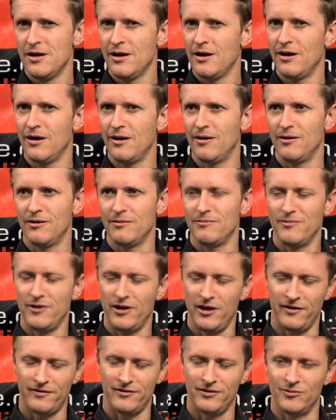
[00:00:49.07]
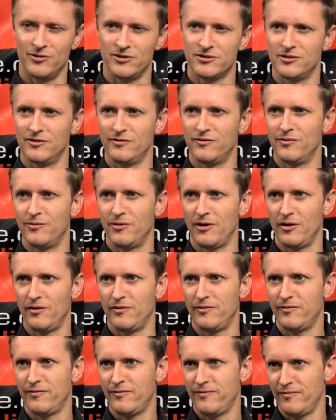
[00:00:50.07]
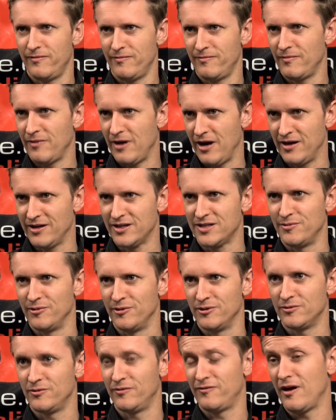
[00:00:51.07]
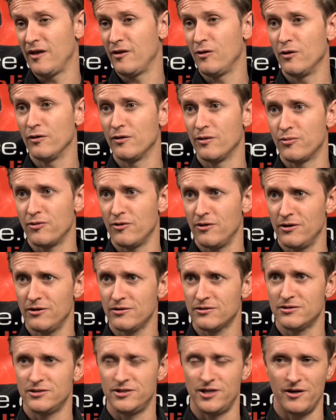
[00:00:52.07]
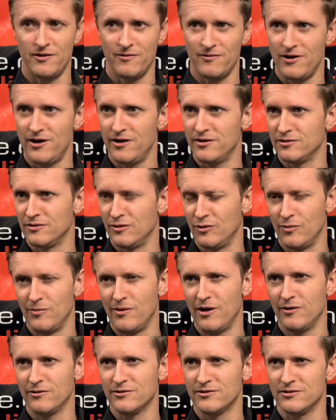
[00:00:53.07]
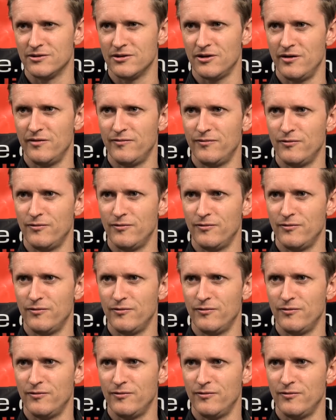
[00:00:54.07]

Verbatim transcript: Uh, Anthony and myself have both had experience with other Honda products, generators, lawnmowers and so